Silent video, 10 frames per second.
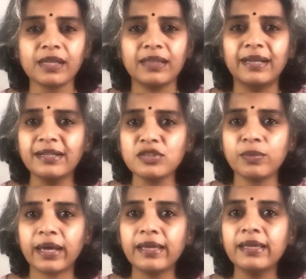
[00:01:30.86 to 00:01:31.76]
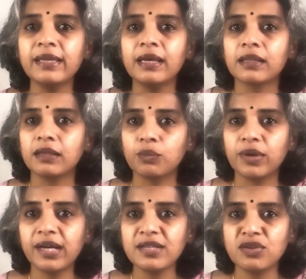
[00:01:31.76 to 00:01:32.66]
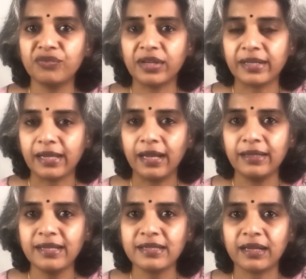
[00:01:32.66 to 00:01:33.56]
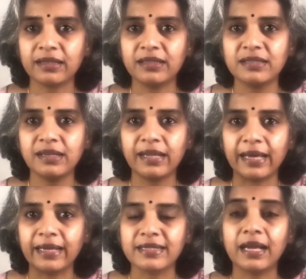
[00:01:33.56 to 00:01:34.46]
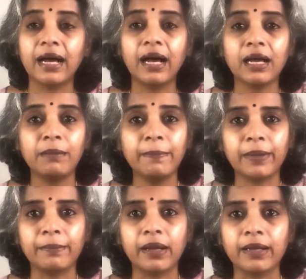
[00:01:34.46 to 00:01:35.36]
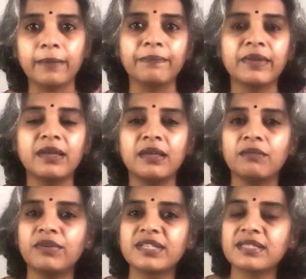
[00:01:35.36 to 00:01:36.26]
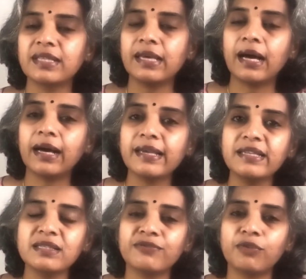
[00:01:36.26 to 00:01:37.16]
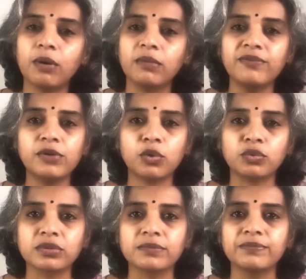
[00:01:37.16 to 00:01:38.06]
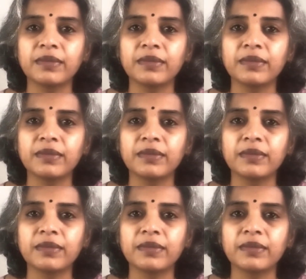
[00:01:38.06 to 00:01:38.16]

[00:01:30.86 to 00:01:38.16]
That is why the words of the jnanis are considered as agama pramanam, which is the highest form of truth.